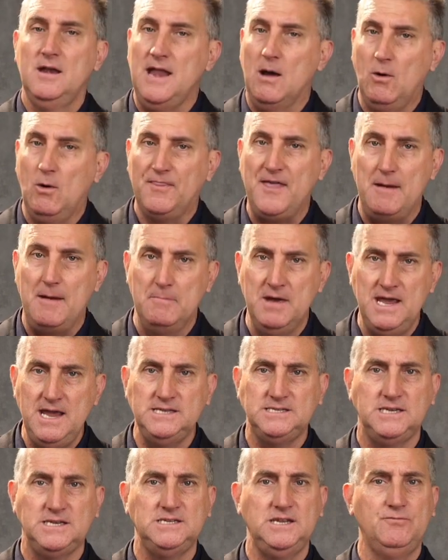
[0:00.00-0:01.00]
Now what that
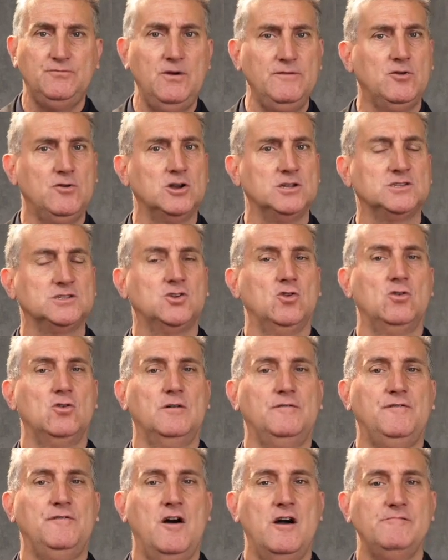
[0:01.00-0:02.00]
means is if we've got a score
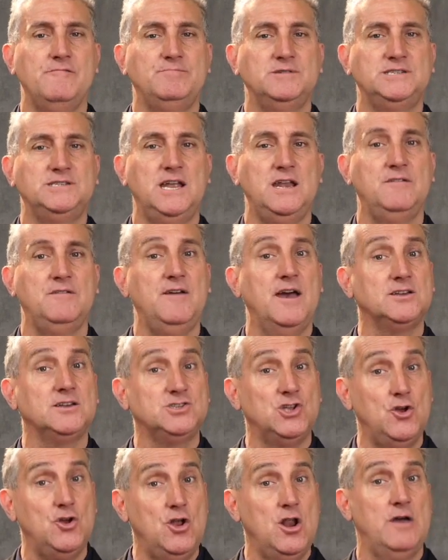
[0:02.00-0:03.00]
of 5%, if our
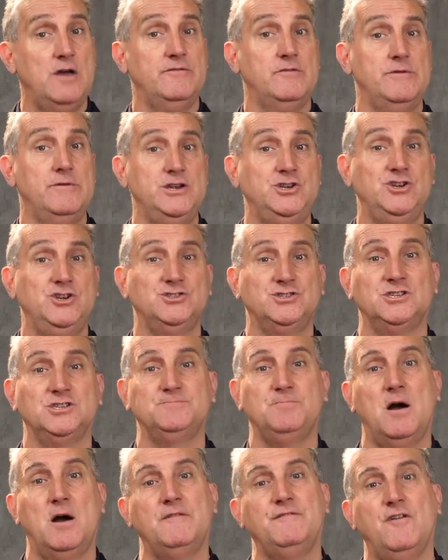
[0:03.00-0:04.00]
turnover
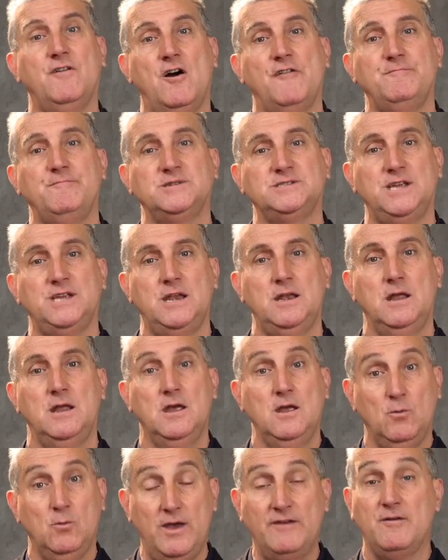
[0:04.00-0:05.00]
reduces by 5%,
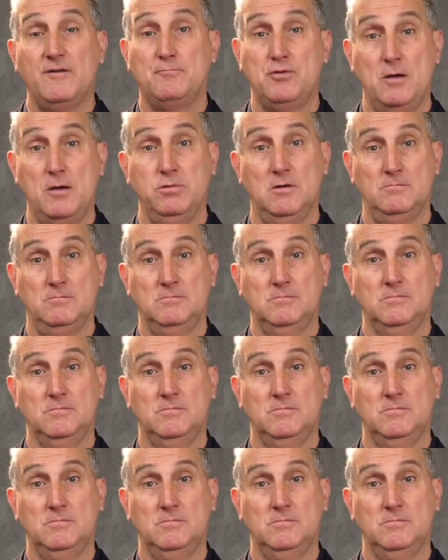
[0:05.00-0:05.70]
we have a problem